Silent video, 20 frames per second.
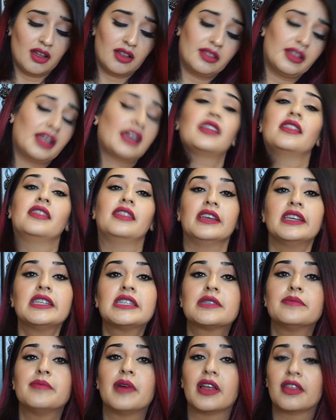Like
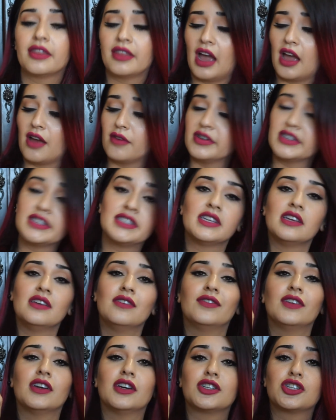this month I
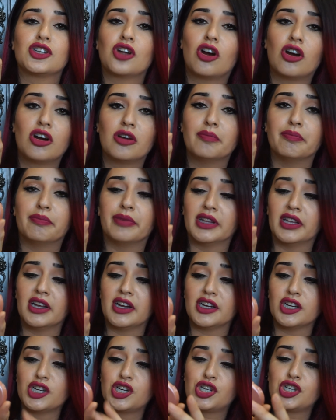received a Tarte
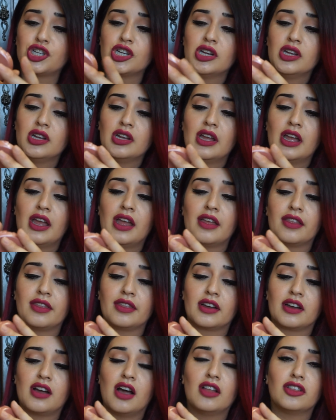blush in
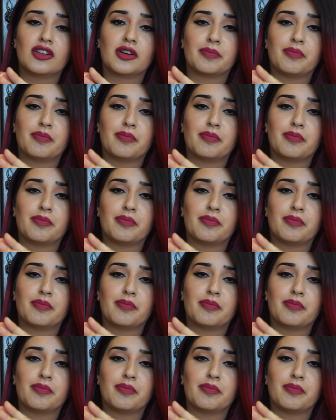the color